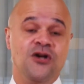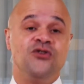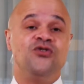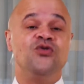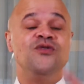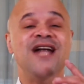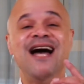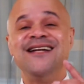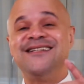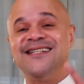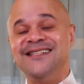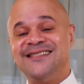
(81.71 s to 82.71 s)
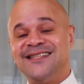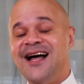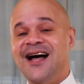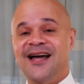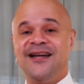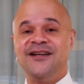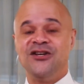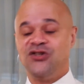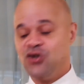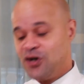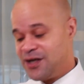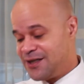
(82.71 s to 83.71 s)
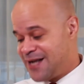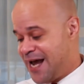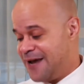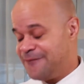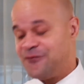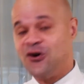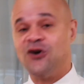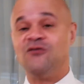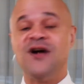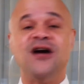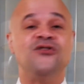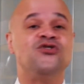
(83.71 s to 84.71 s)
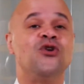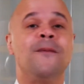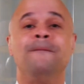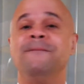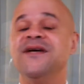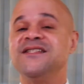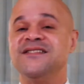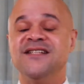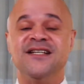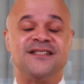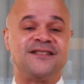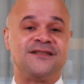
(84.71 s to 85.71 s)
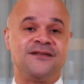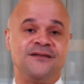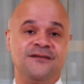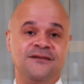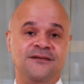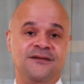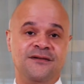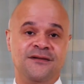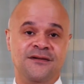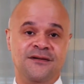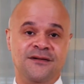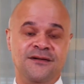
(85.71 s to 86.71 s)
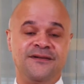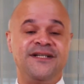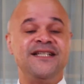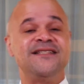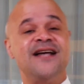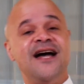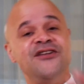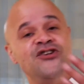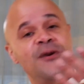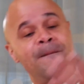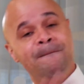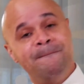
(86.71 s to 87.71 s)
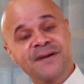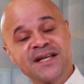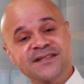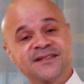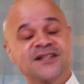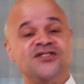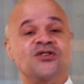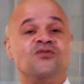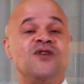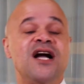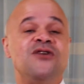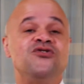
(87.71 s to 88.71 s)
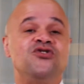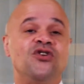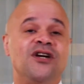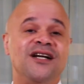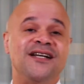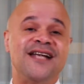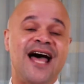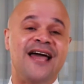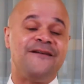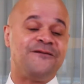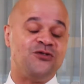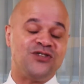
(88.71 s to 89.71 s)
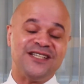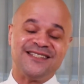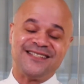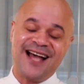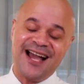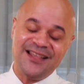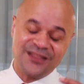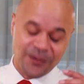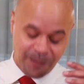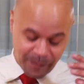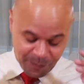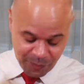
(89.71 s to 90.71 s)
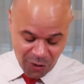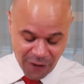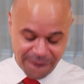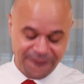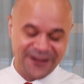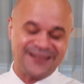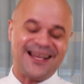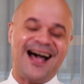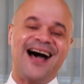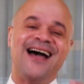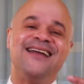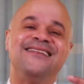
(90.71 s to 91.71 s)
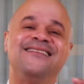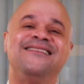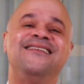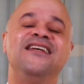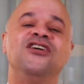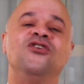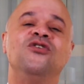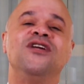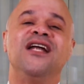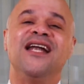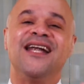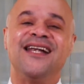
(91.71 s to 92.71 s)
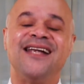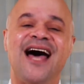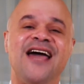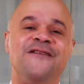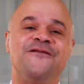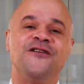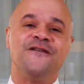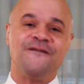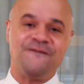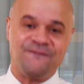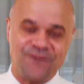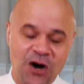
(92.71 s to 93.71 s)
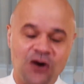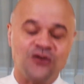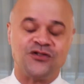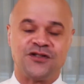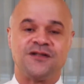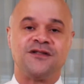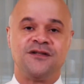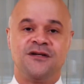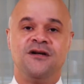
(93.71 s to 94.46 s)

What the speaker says: Do not design your life around your business. Design your business around your life. Design the perfect, ideal life first.